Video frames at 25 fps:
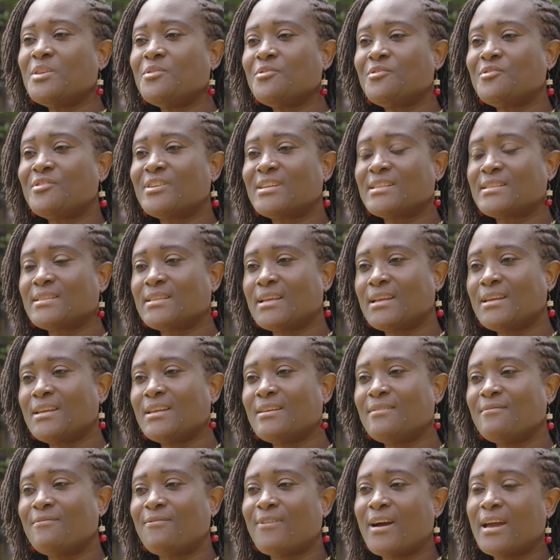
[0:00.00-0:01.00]
interested
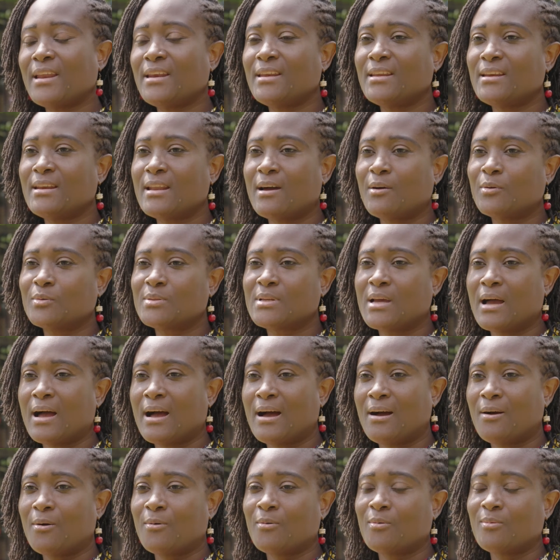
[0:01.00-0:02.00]
in finding out
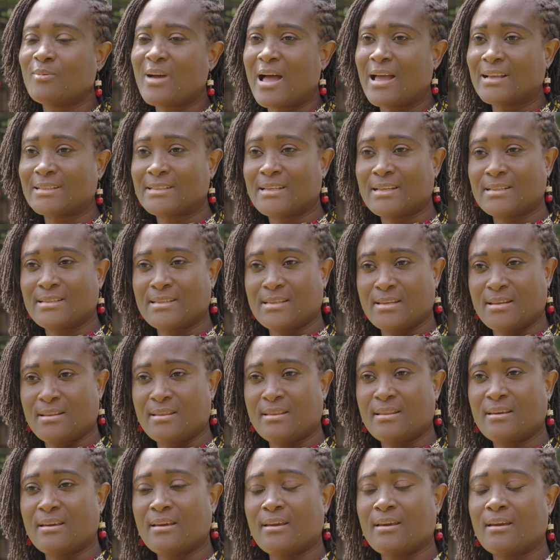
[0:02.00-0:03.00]
how actors
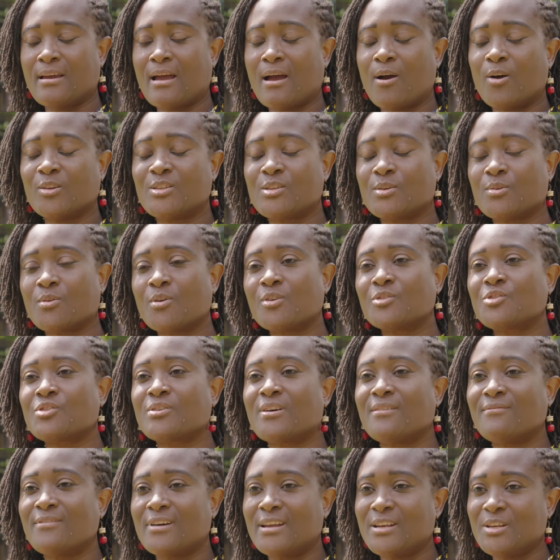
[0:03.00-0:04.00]
in the
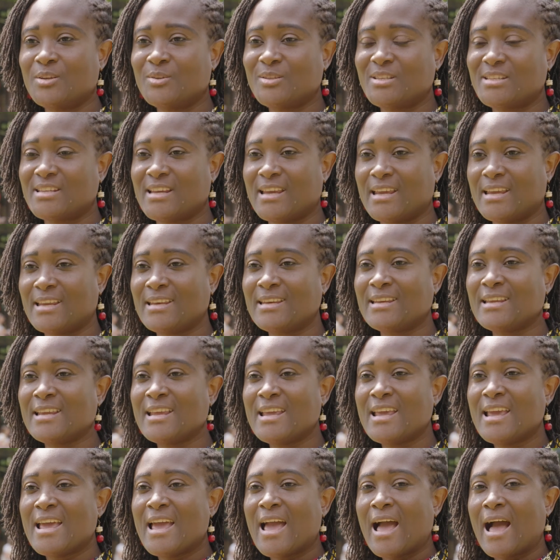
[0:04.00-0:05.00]
horticultural value chain
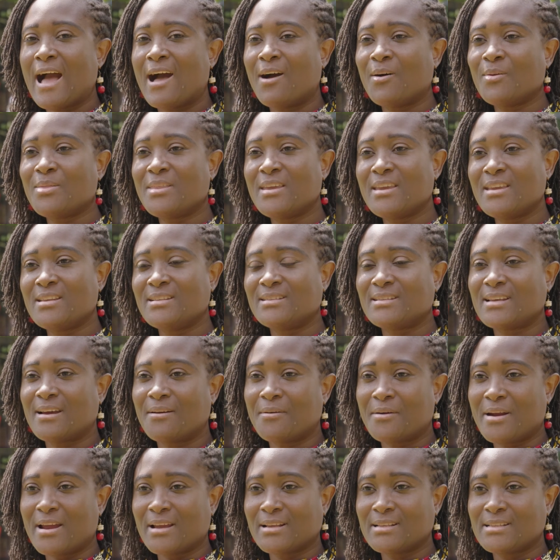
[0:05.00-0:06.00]
how they
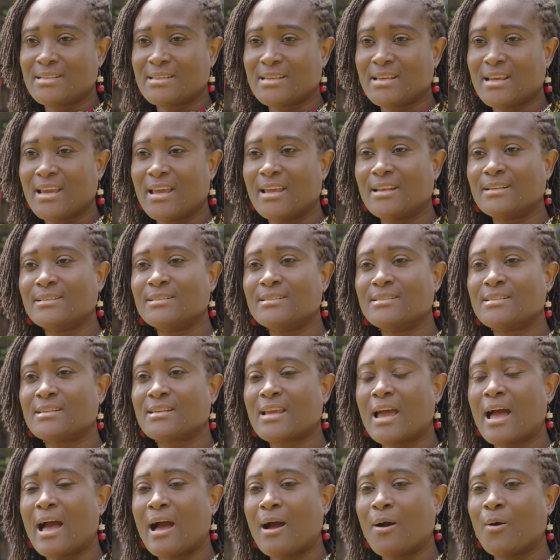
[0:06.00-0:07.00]
interact and
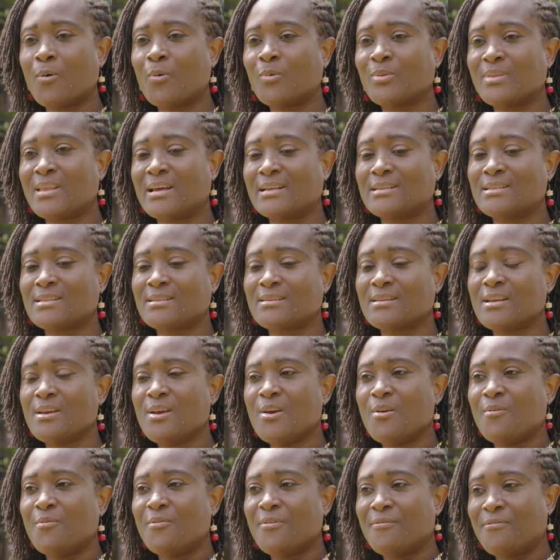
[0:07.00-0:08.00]
how that
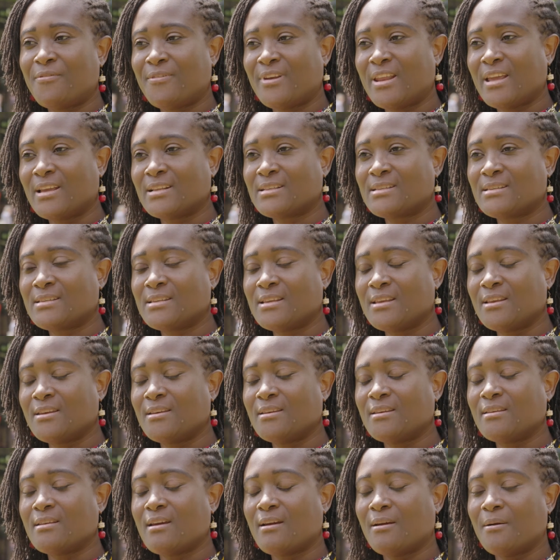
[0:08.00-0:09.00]
reflects
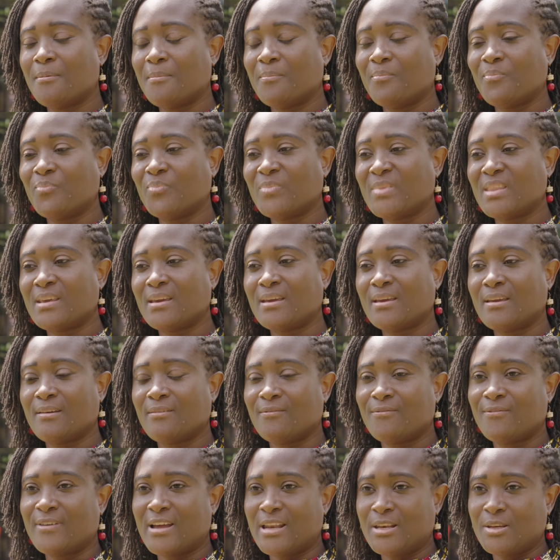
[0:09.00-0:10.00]
in um, the
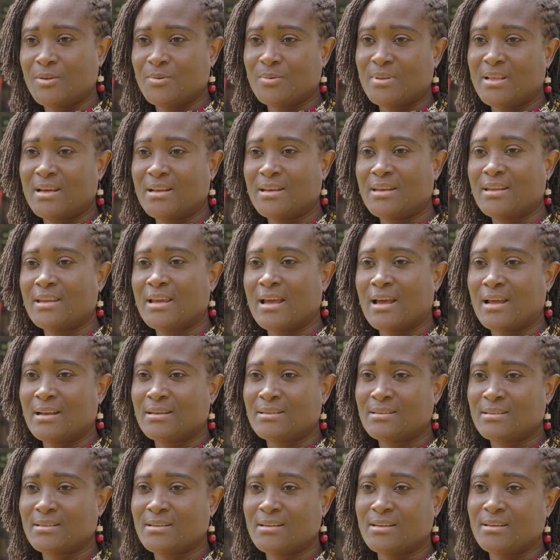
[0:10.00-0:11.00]
value that they
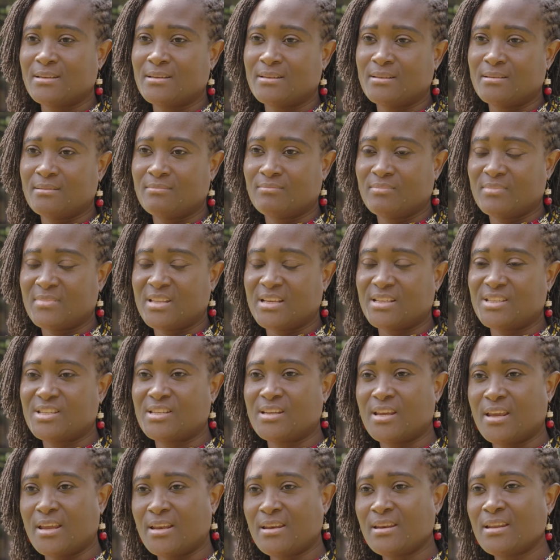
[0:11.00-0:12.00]
add in the
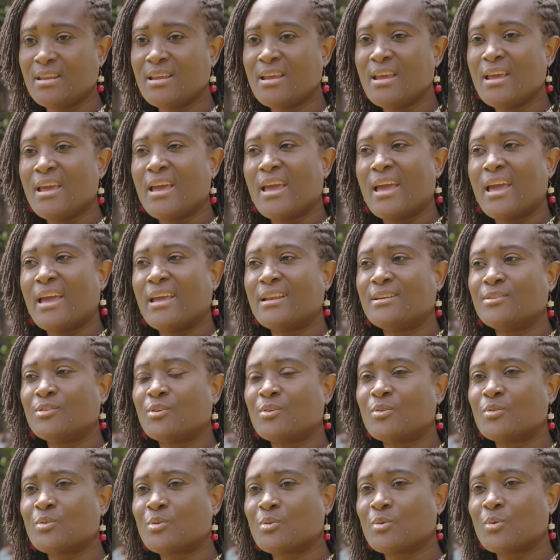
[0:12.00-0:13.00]
chain and
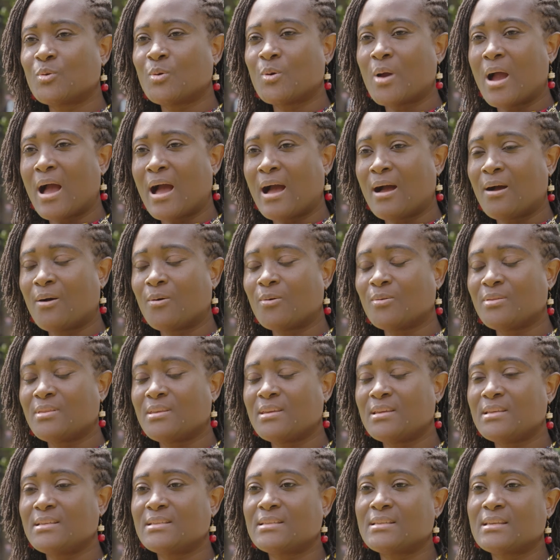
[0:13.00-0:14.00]
also how
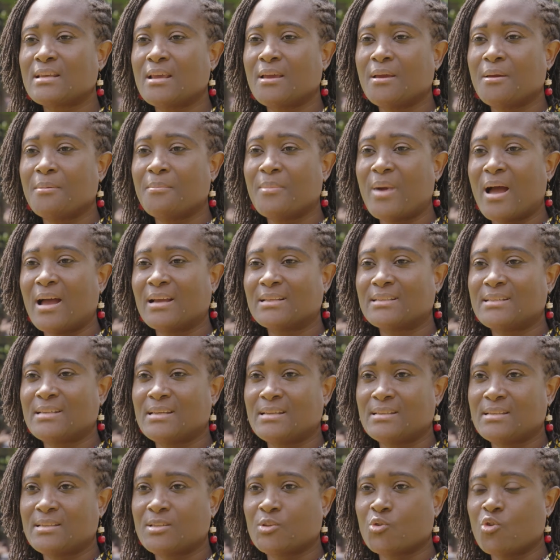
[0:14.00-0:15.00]
these um,
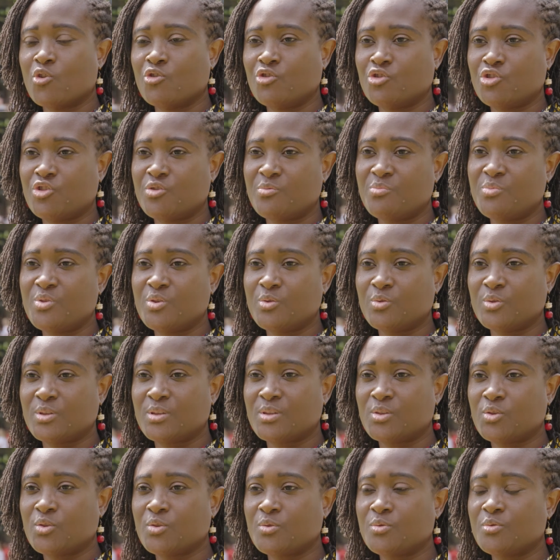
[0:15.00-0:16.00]
actors
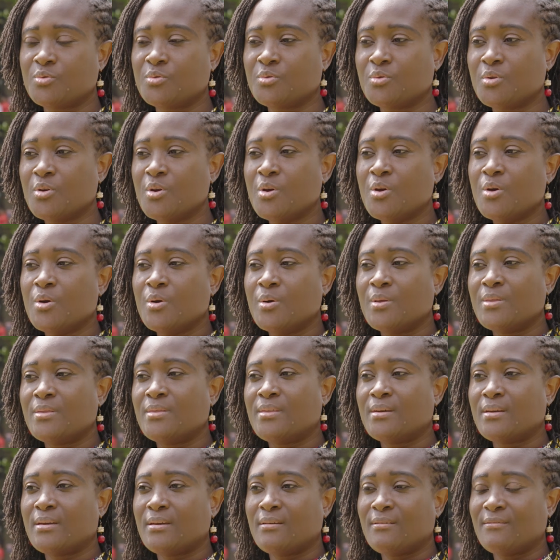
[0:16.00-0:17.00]
contribute to
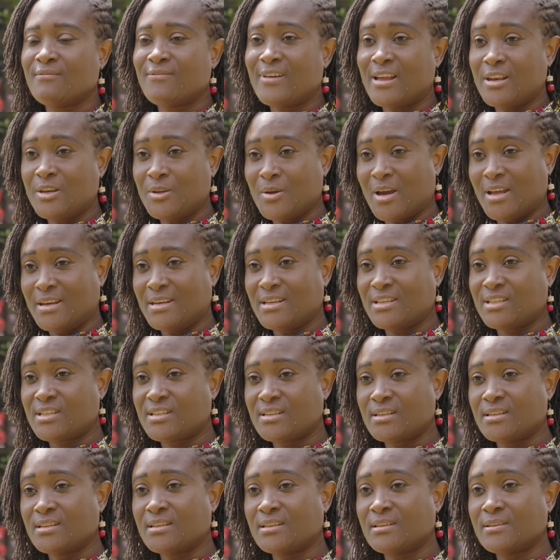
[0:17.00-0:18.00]
the value
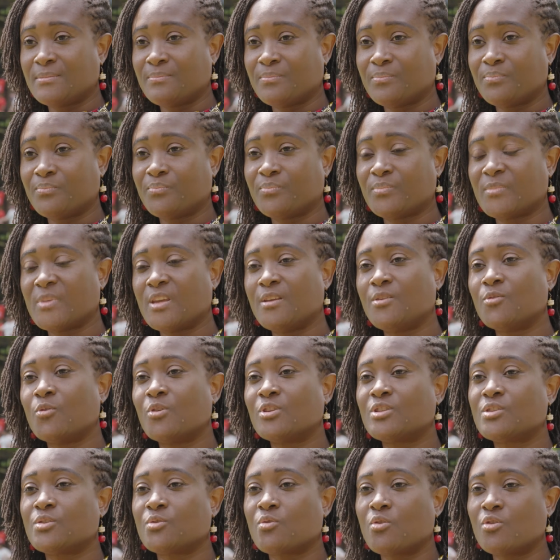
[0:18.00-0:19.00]
addition in
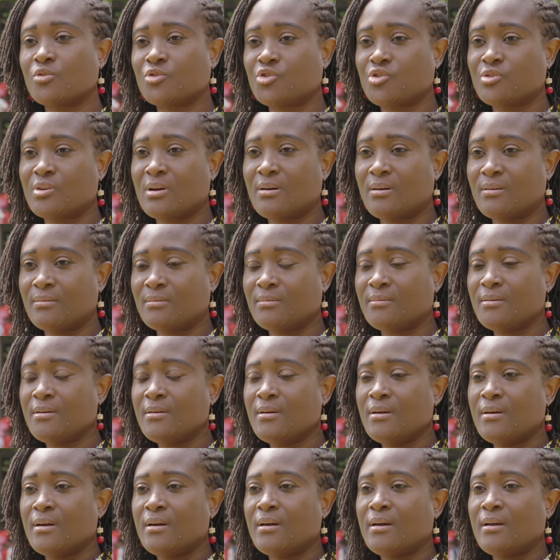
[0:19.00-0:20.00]
horticultural
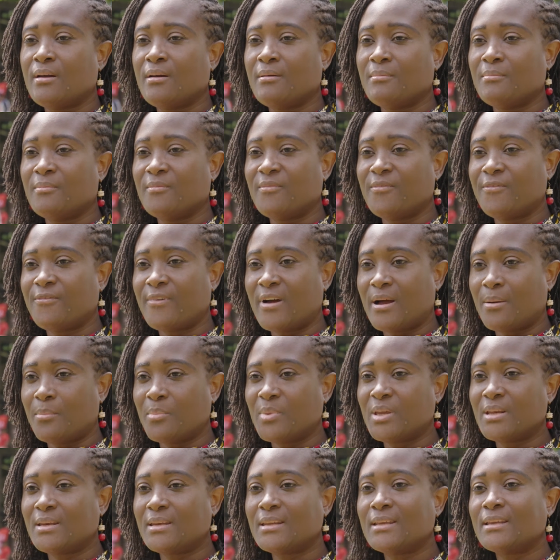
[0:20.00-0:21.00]
um,
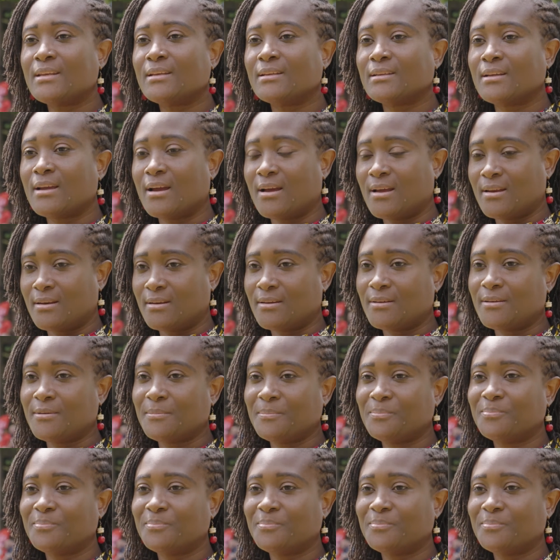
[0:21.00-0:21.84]
farming in Ghana.